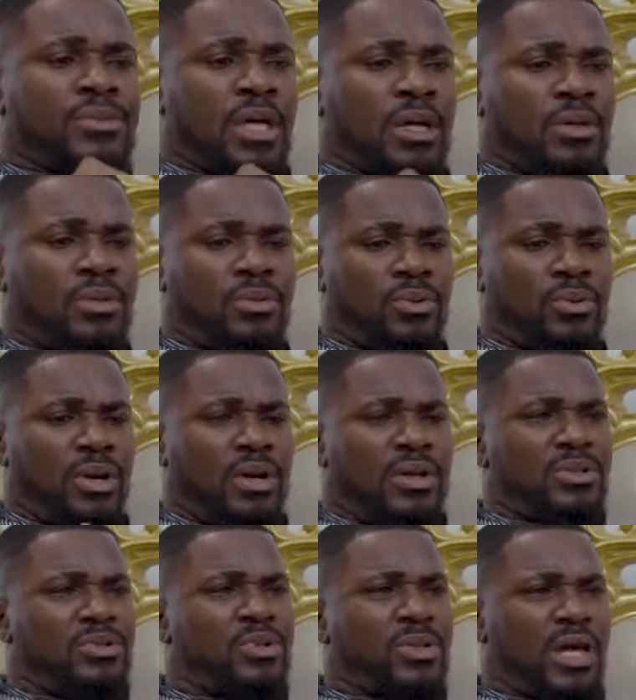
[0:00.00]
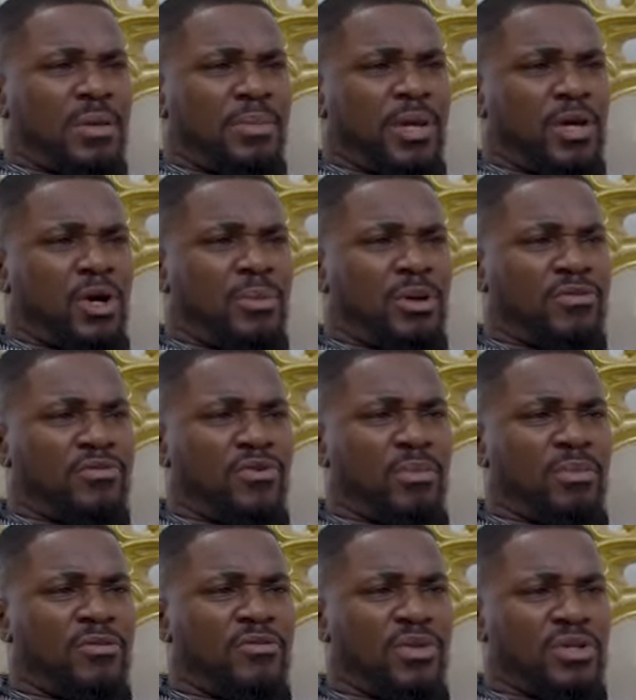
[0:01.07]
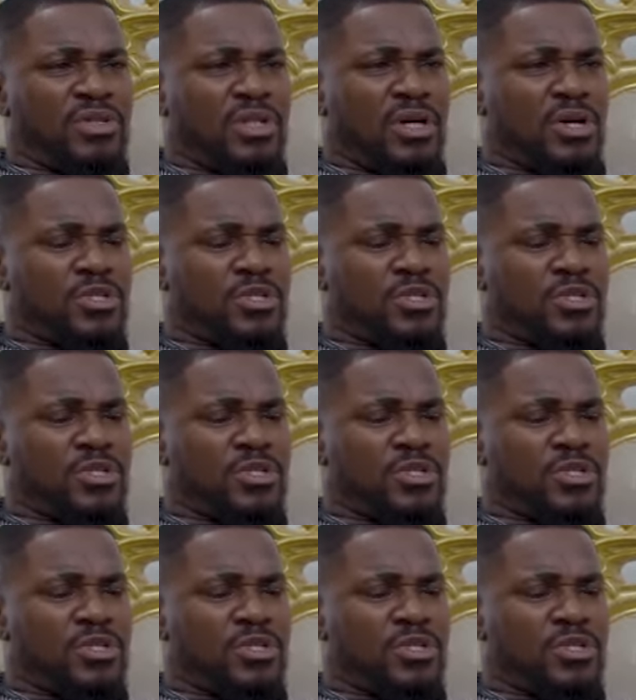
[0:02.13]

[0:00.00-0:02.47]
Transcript: And where else will I be coming from if not to the